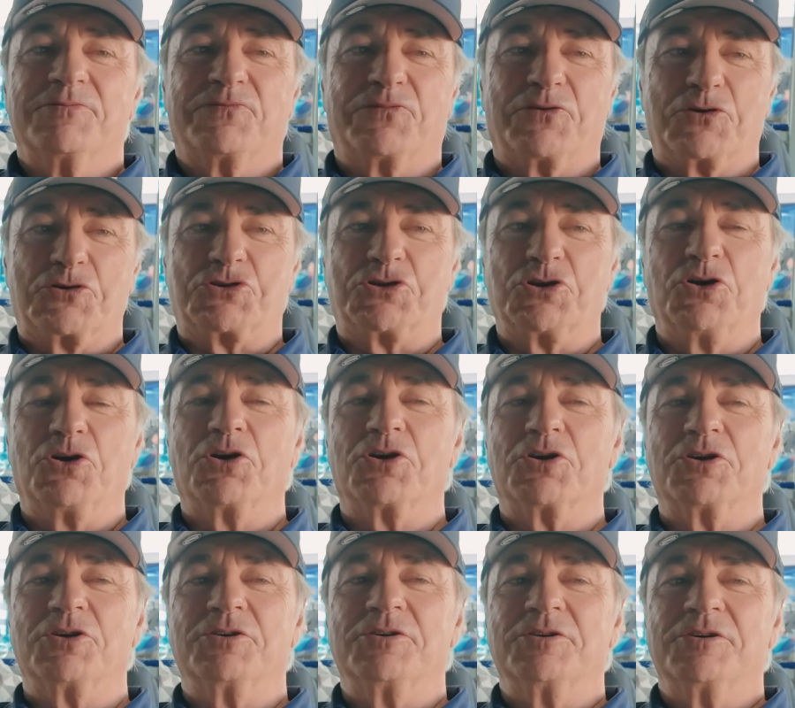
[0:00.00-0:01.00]
for
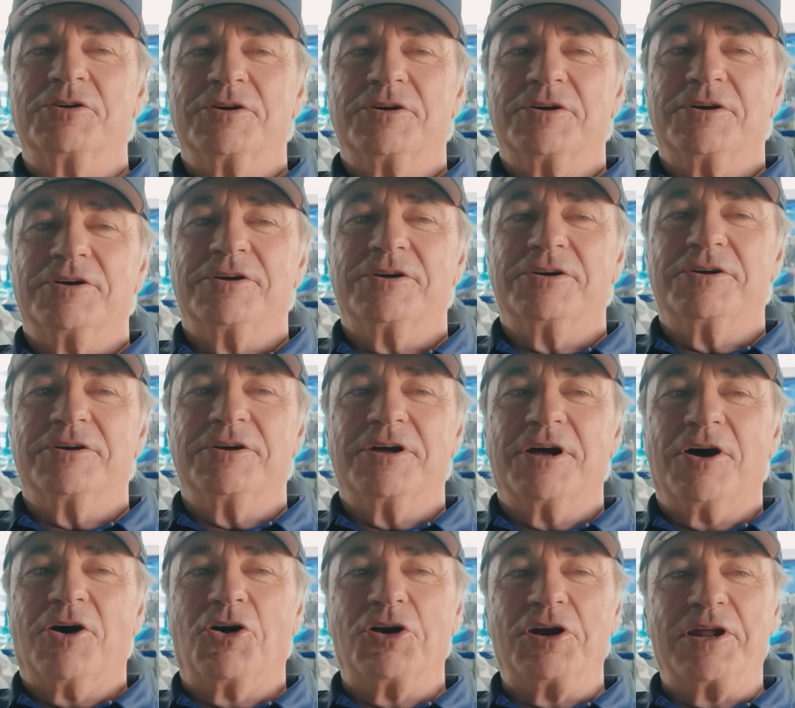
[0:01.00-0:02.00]
sure,
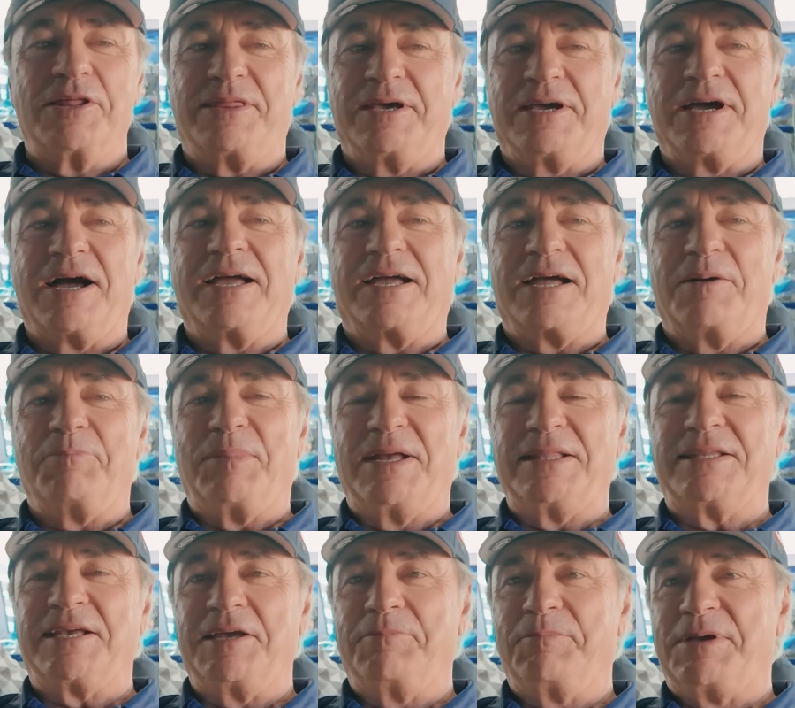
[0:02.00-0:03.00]
only thing I can
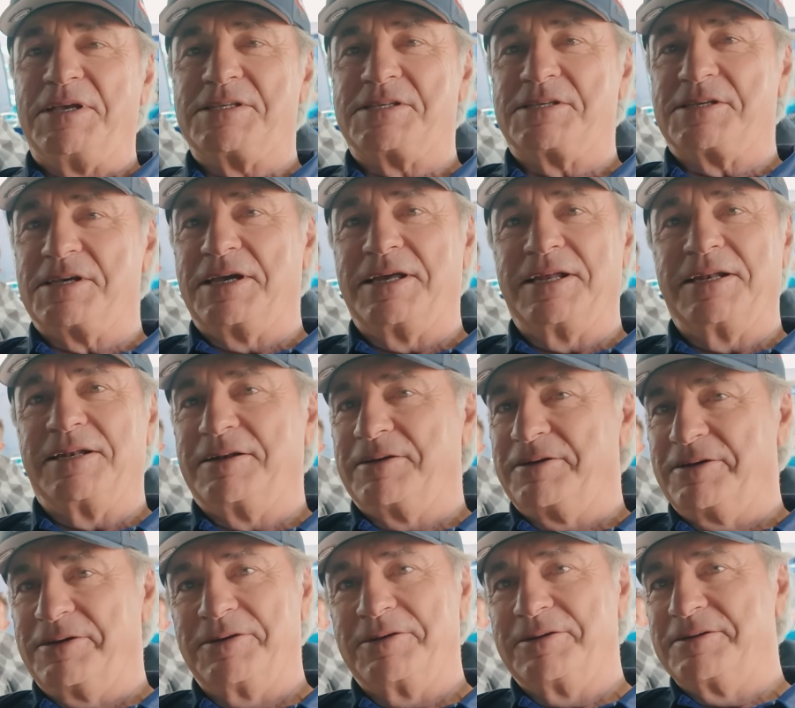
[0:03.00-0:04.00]
beat him is
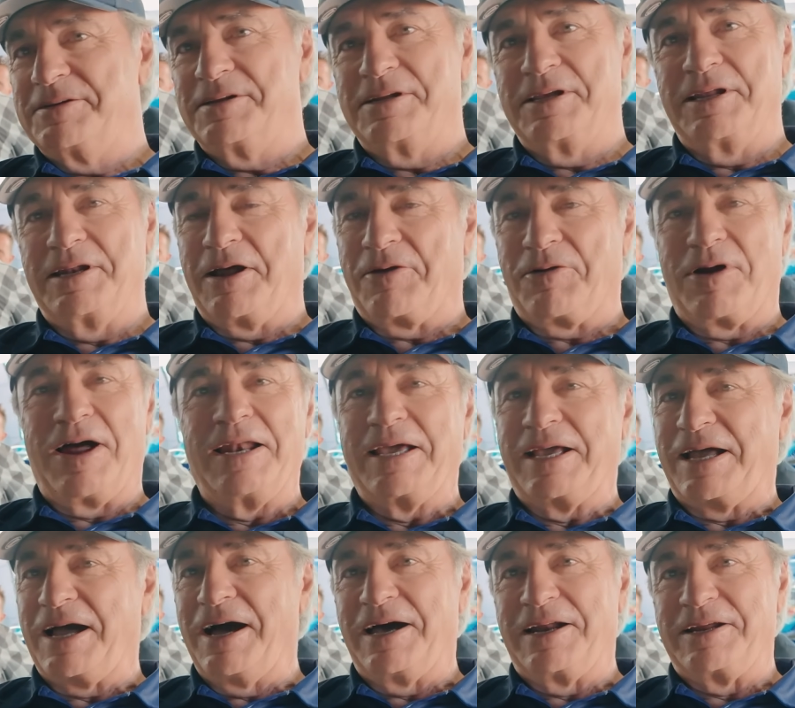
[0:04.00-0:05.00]
in a rally
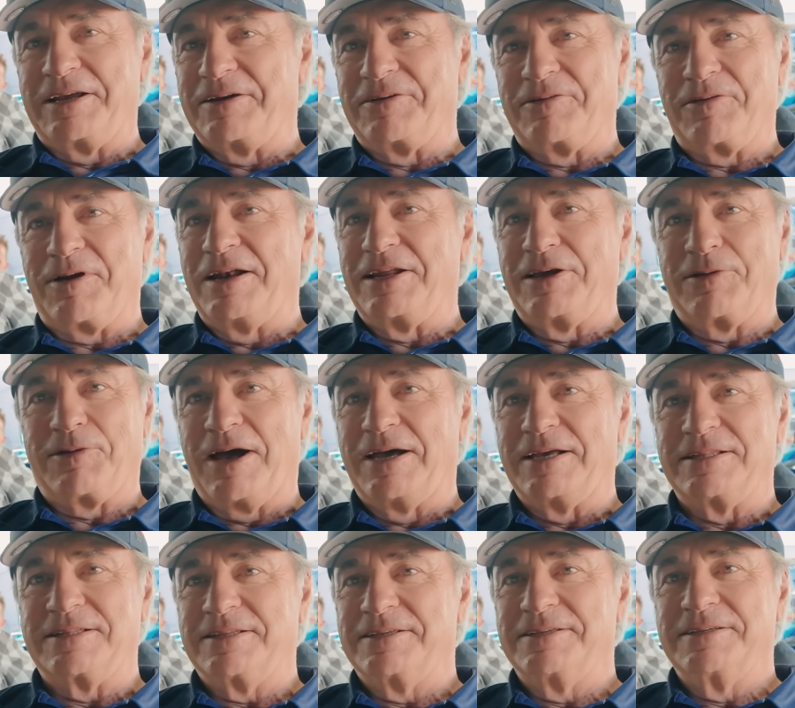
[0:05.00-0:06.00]
car, in rally
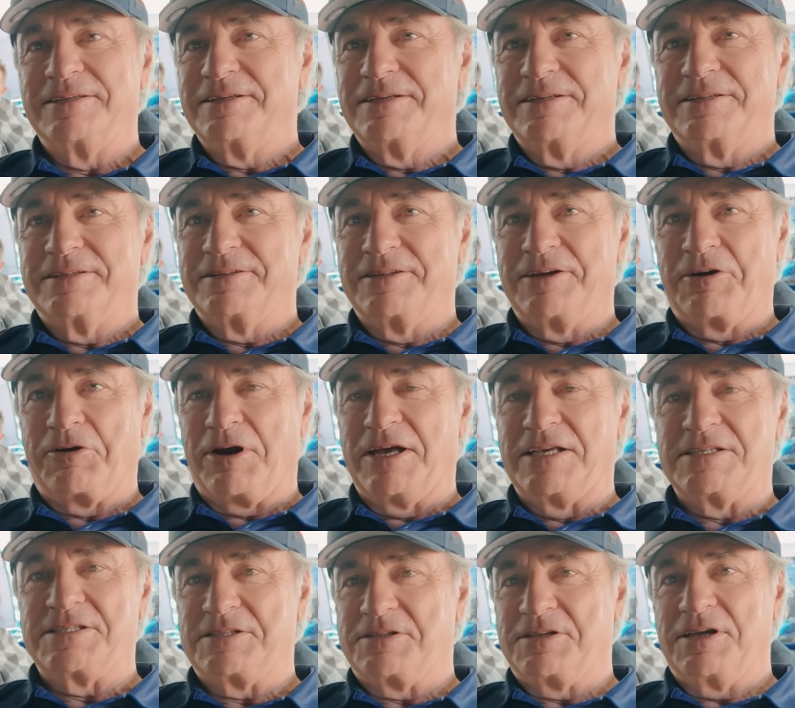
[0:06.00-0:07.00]
ride. The
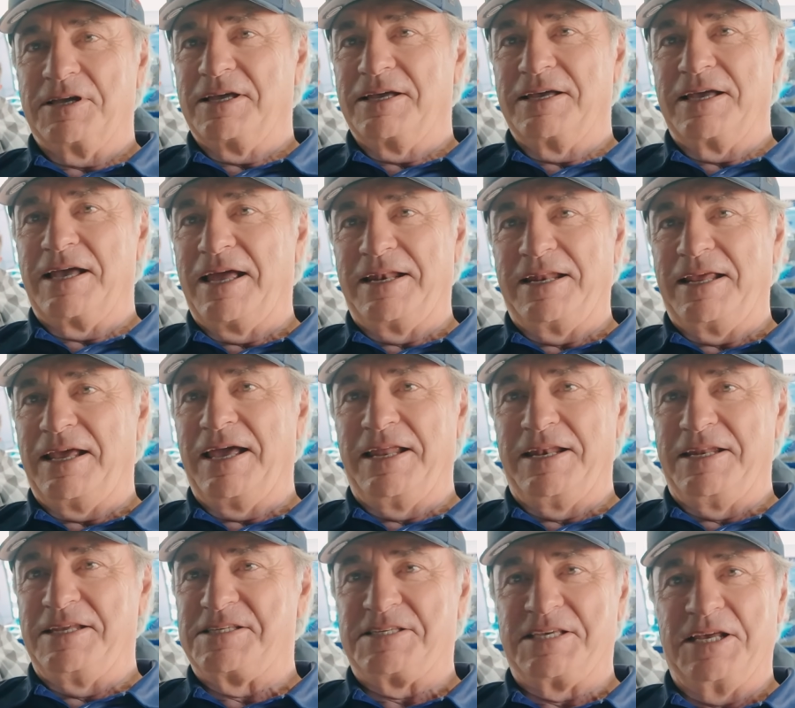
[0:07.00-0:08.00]
rest,
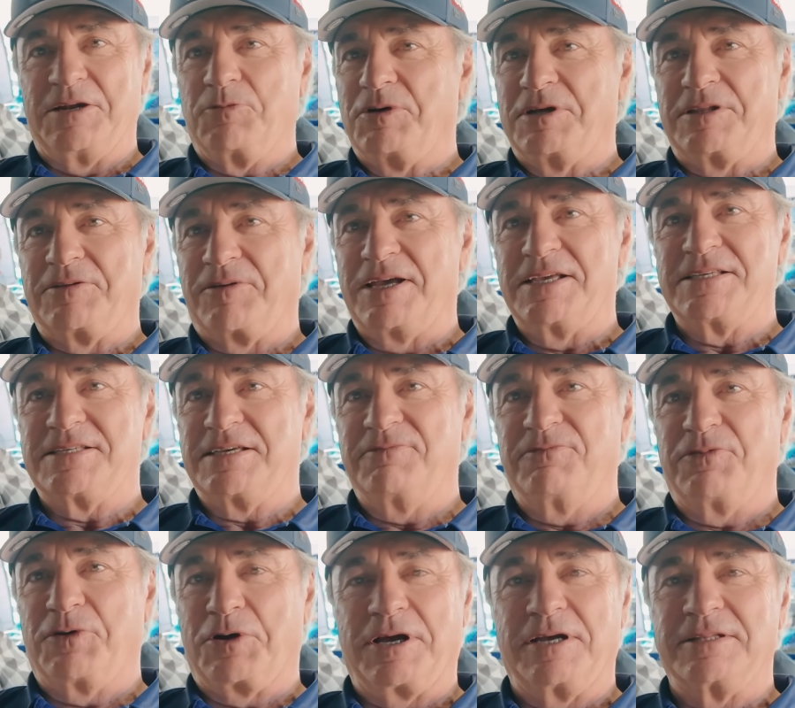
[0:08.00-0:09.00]
any circuit racing,
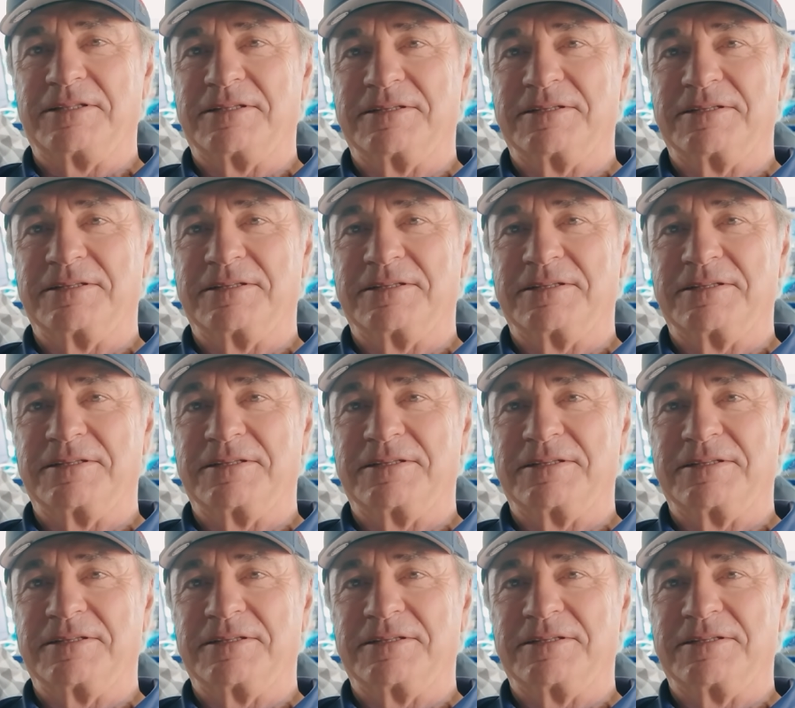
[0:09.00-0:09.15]
forget